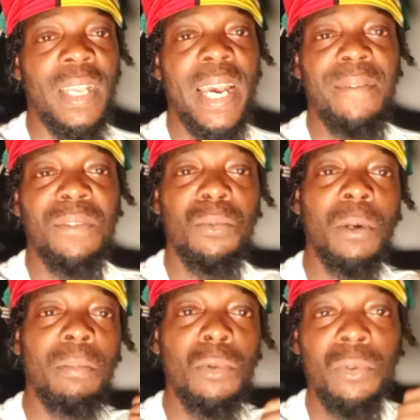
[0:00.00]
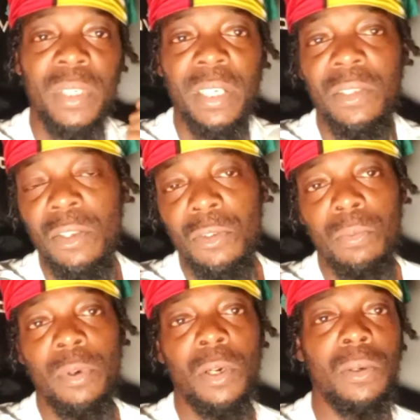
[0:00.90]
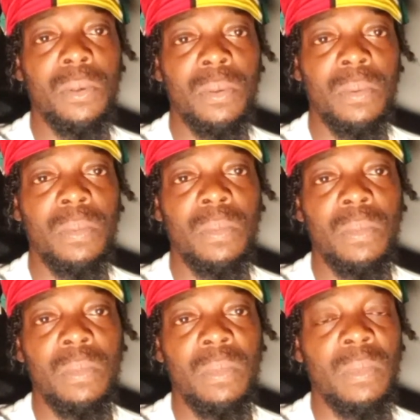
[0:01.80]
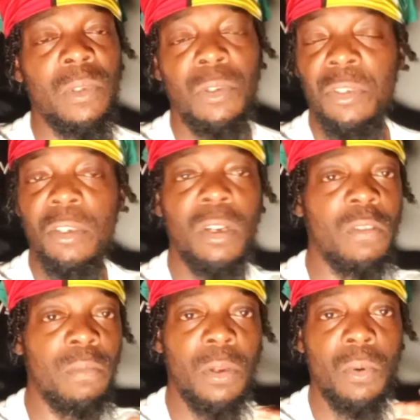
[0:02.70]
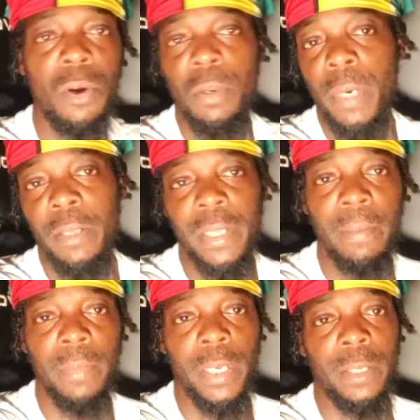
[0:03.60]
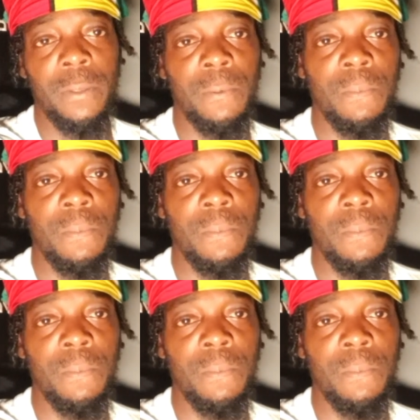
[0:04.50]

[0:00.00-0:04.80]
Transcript: After what Mook did to you, bro, you shouldn't even be worried about that, man.